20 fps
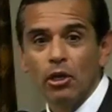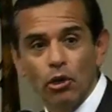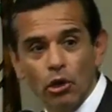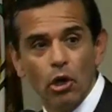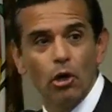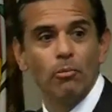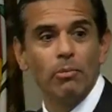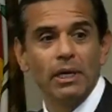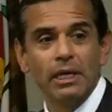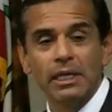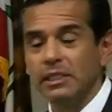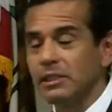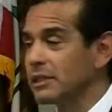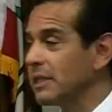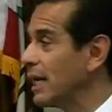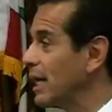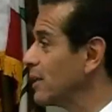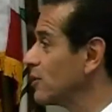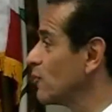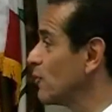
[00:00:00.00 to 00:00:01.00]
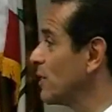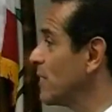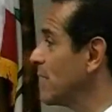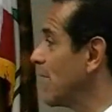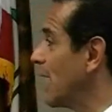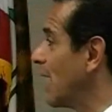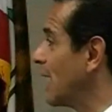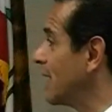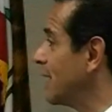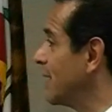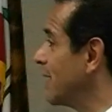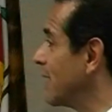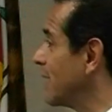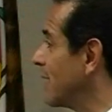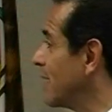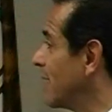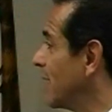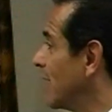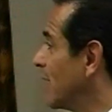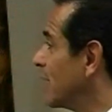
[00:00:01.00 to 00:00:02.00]
Nobody stands for the
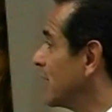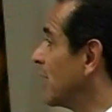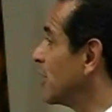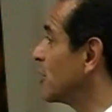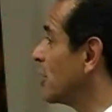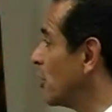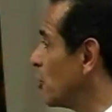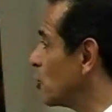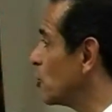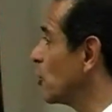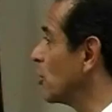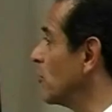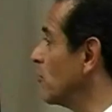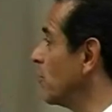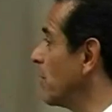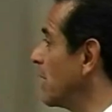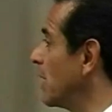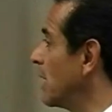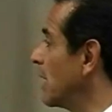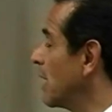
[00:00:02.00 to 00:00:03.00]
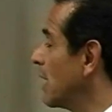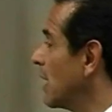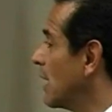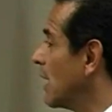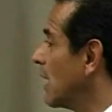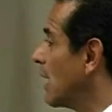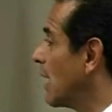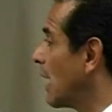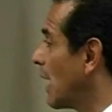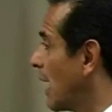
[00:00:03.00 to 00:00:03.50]
idea that they shouldn't be uh,